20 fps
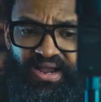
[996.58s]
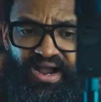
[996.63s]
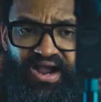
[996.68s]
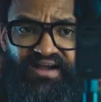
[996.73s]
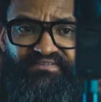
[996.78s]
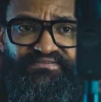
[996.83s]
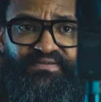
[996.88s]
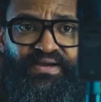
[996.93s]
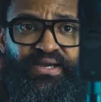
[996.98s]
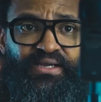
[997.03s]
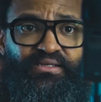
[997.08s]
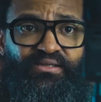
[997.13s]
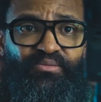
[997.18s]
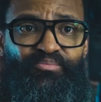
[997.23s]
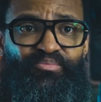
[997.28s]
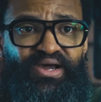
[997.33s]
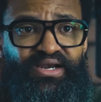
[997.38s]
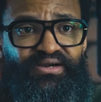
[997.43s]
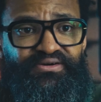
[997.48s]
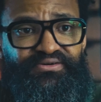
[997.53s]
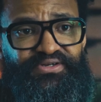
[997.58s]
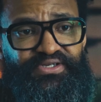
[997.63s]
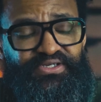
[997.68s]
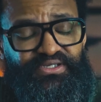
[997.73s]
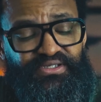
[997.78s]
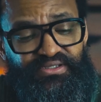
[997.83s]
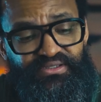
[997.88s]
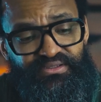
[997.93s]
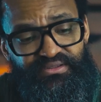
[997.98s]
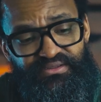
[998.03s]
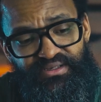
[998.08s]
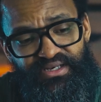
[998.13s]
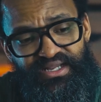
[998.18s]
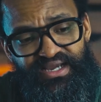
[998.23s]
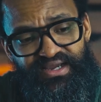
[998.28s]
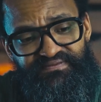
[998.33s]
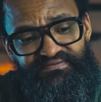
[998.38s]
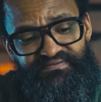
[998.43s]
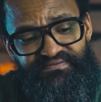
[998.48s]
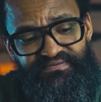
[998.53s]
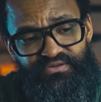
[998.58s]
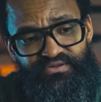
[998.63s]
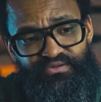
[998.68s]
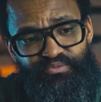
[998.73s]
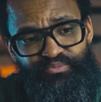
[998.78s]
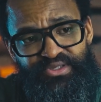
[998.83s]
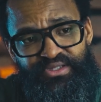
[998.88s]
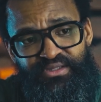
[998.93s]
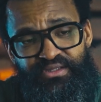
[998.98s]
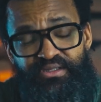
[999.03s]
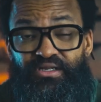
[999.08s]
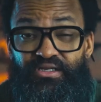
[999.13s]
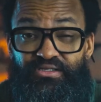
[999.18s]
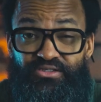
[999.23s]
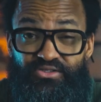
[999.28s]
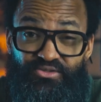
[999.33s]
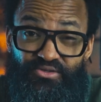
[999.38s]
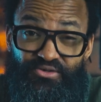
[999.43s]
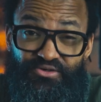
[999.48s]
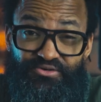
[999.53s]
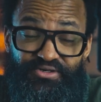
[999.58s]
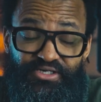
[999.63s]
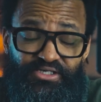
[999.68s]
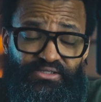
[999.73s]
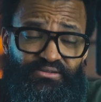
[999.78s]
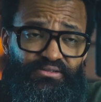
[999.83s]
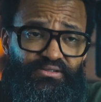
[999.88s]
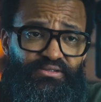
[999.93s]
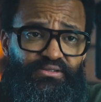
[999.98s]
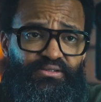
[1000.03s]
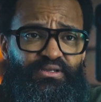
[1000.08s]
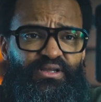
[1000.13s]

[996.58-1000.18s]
find the battery life to be not so great.